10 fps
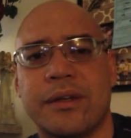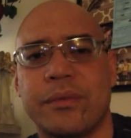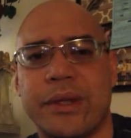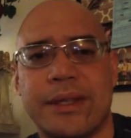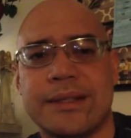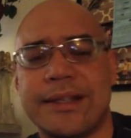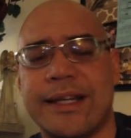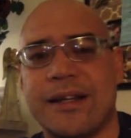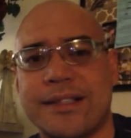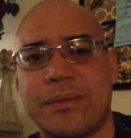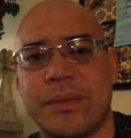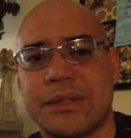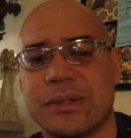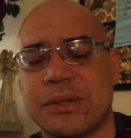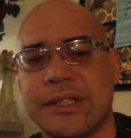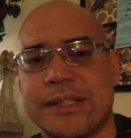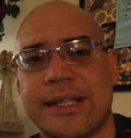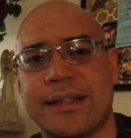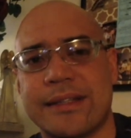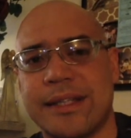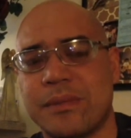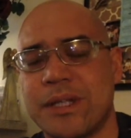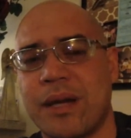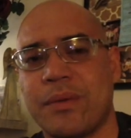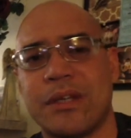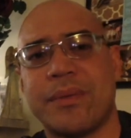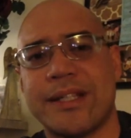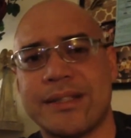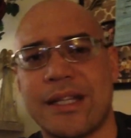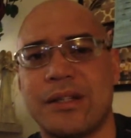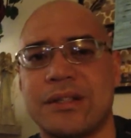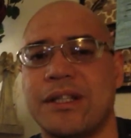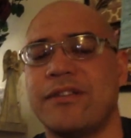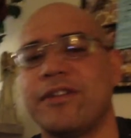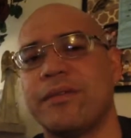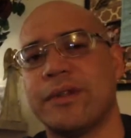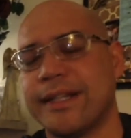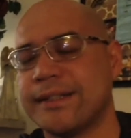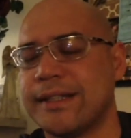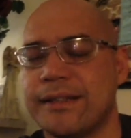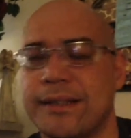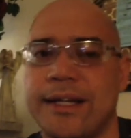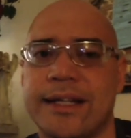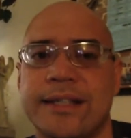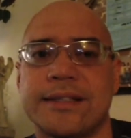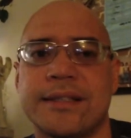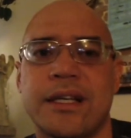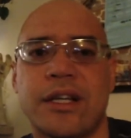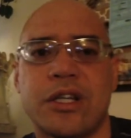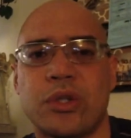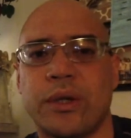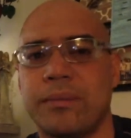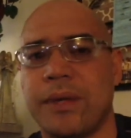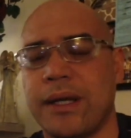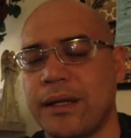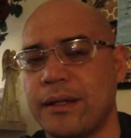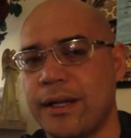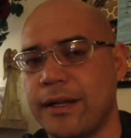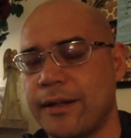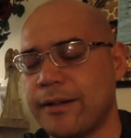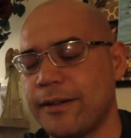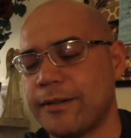With the delayed onset muscle soreness, at the same time, you might set yourself up for like tendonitis, joint pain, and